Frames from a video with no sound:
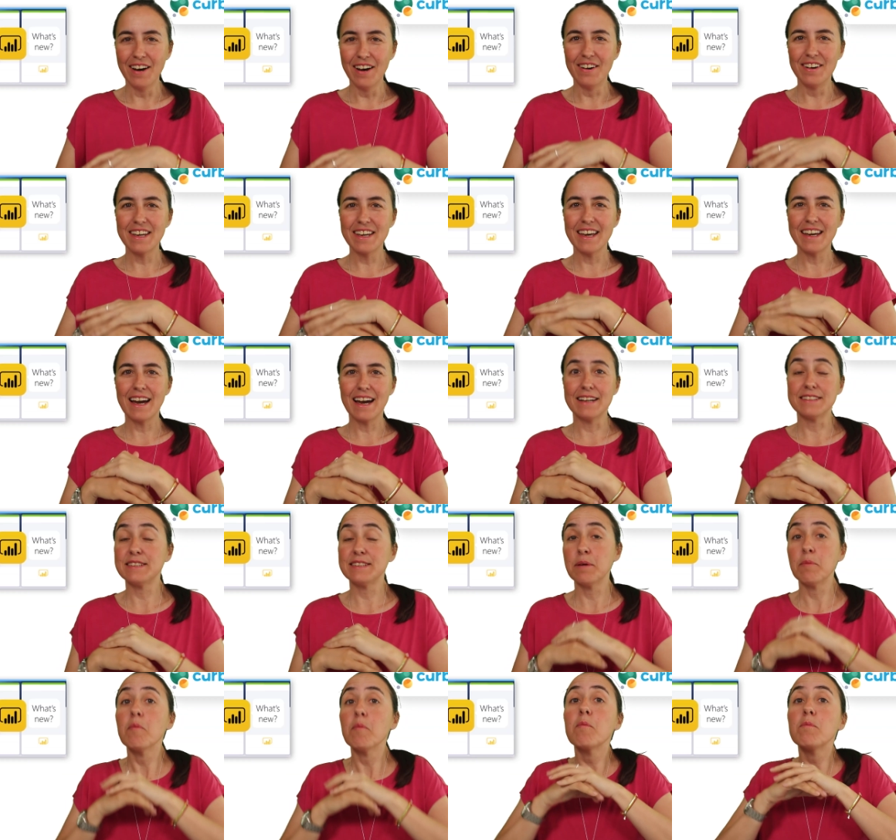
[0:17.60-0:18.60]
Okay
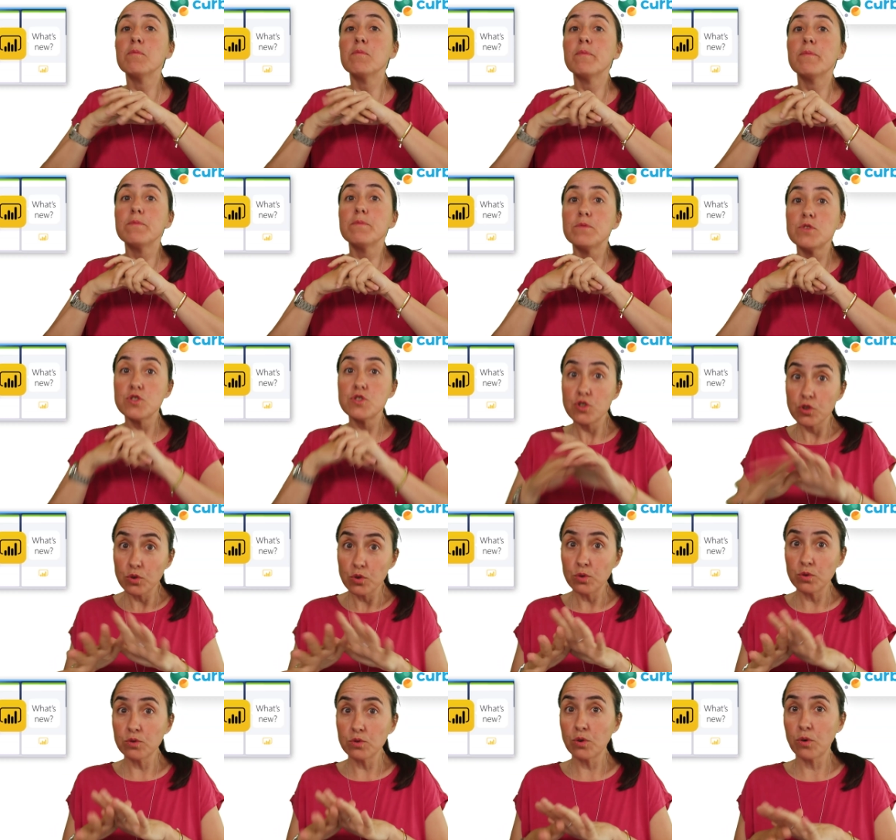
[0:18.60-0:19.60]
guys,
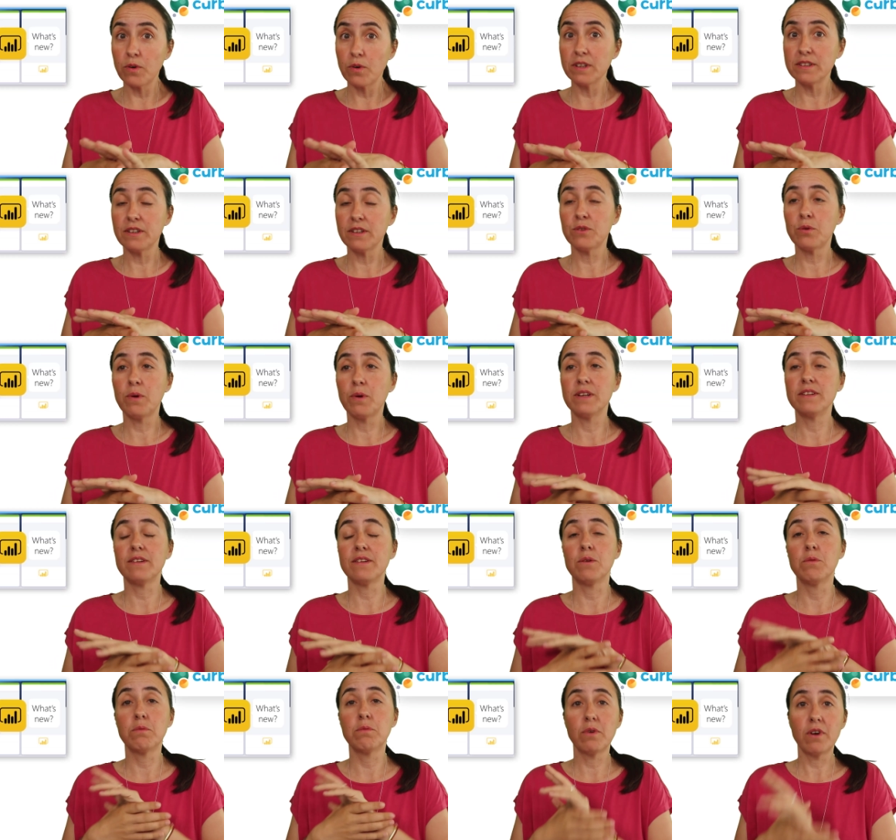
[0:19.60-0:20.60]
June
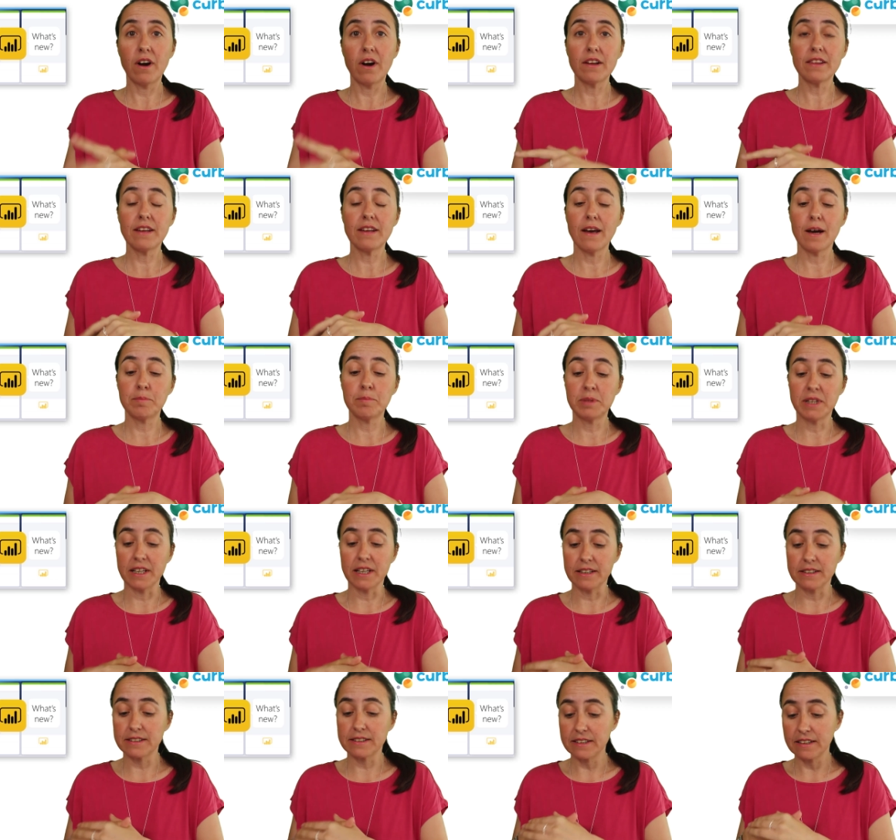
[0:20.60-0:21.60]
2020, what are the
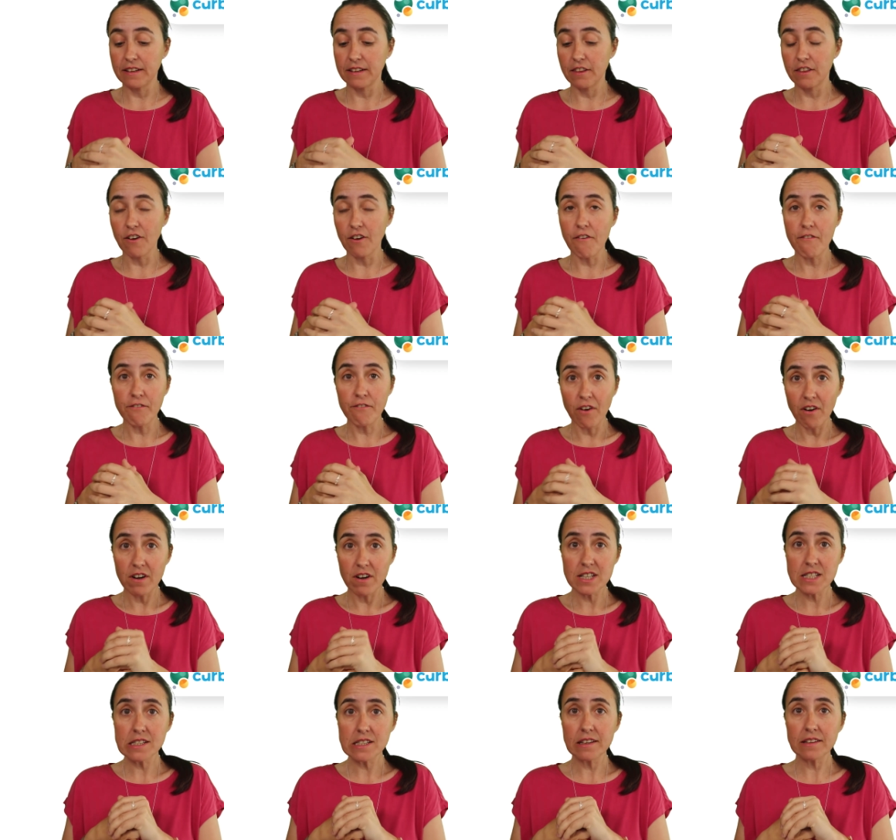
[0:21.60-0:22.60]
updates? The
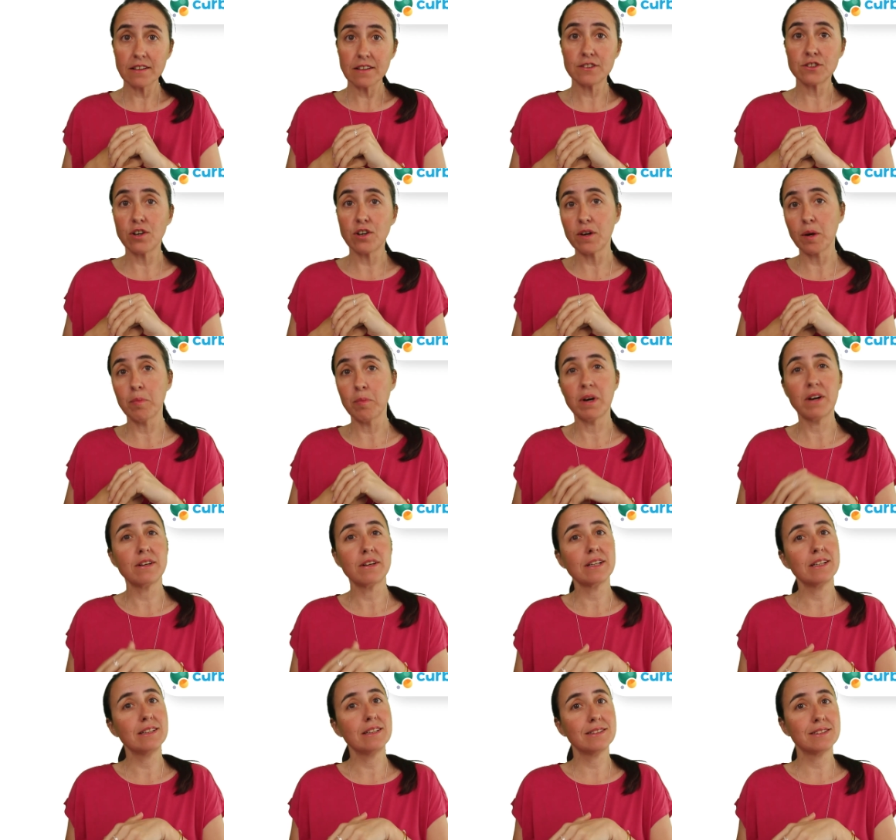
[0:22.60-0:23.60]
first thing they talk
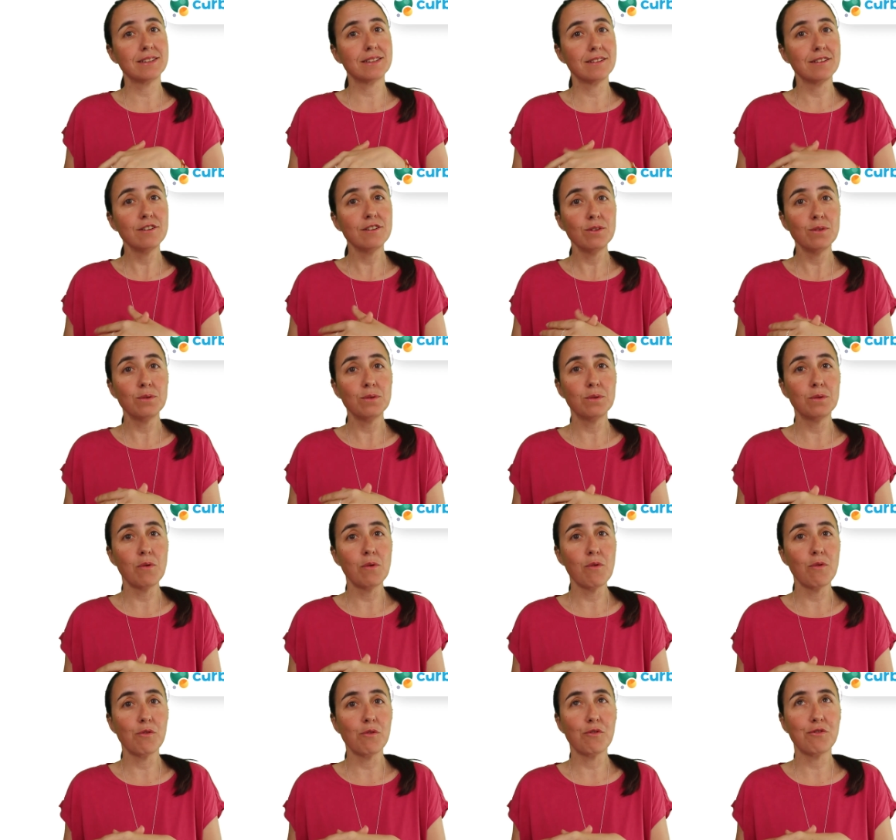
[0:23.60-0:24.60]
about is
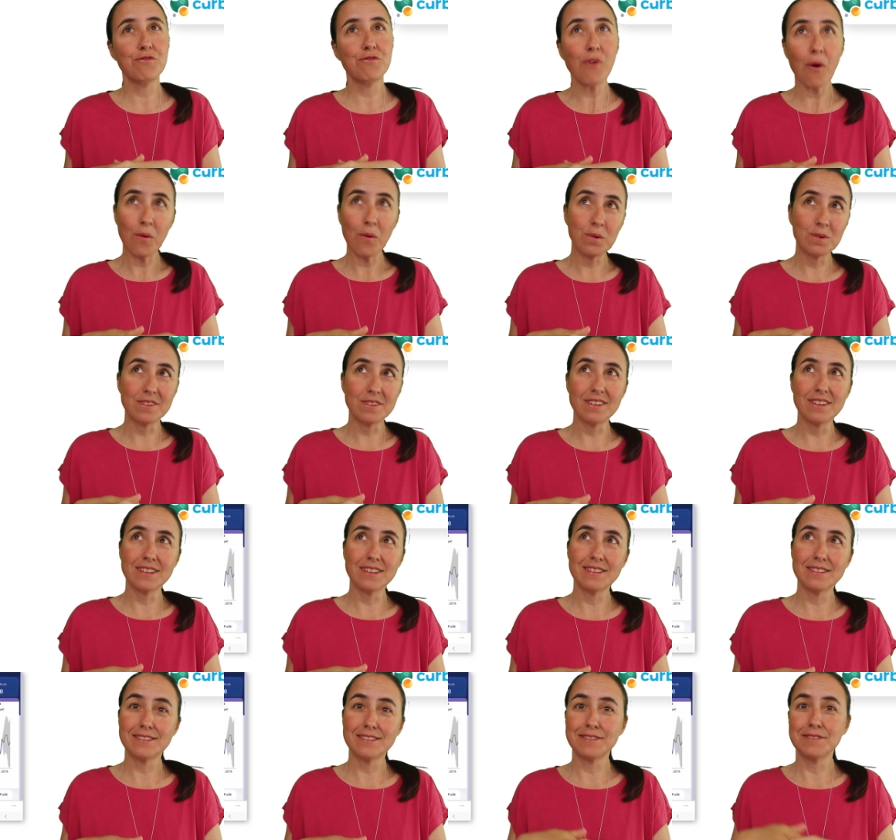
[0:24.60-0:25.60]
new phone
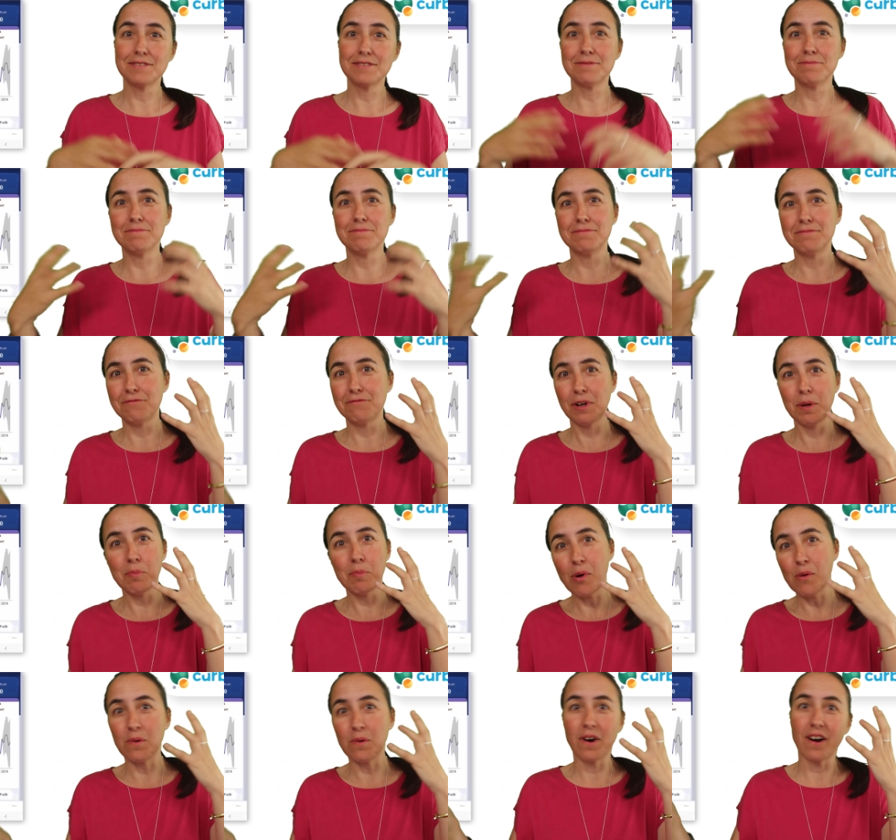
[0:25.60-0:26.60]

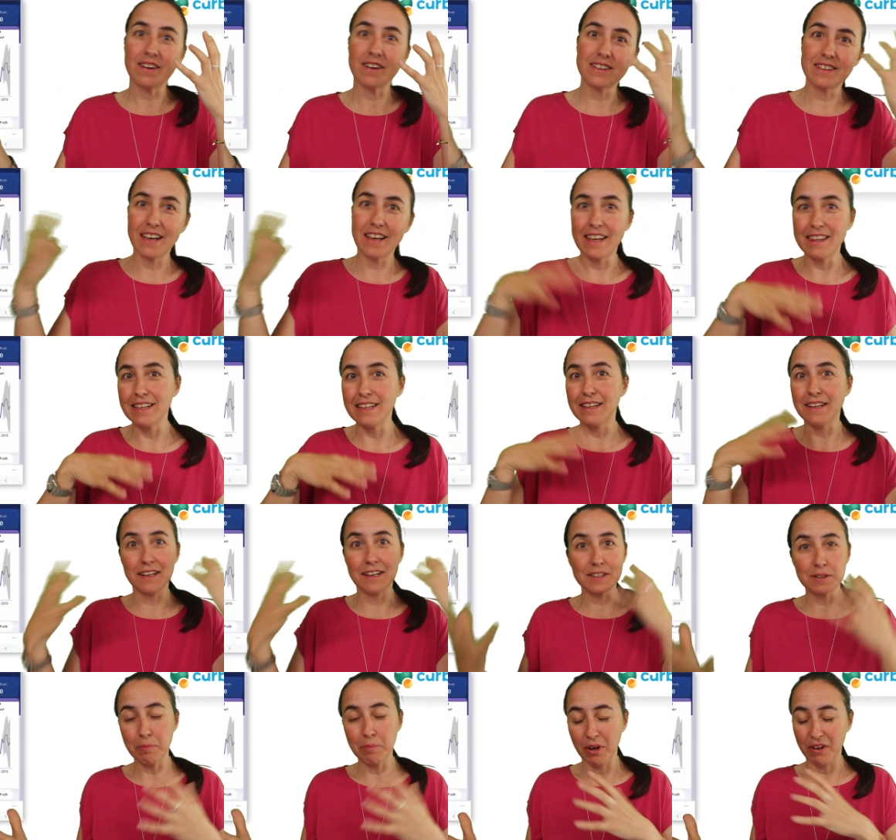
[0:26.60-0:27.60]
report editing
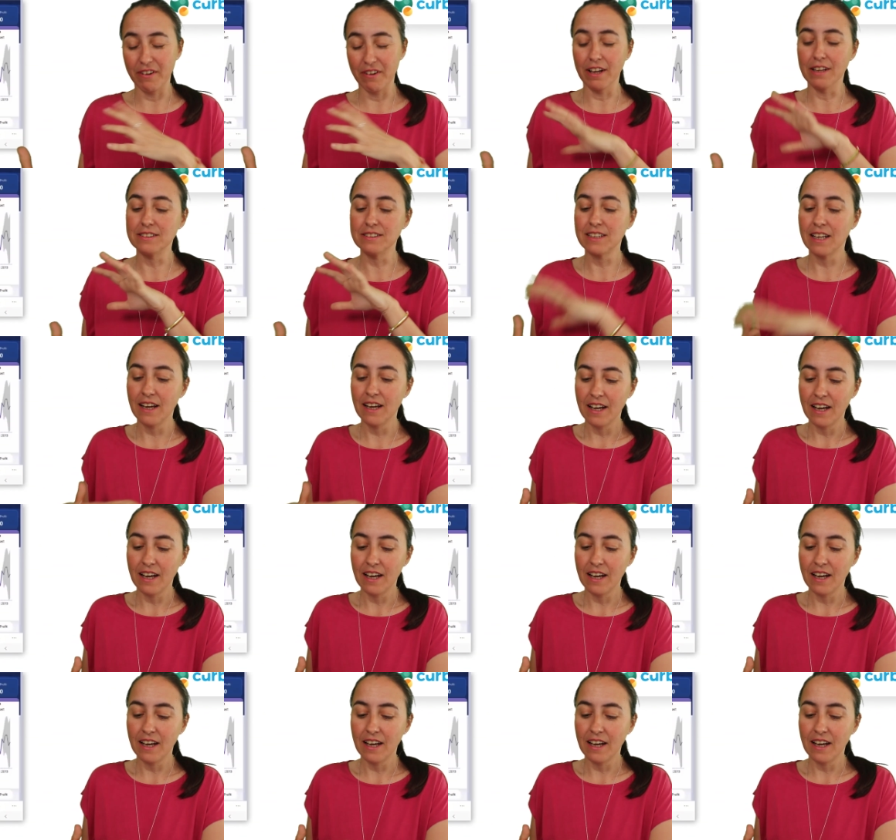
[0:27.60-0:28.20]
experience.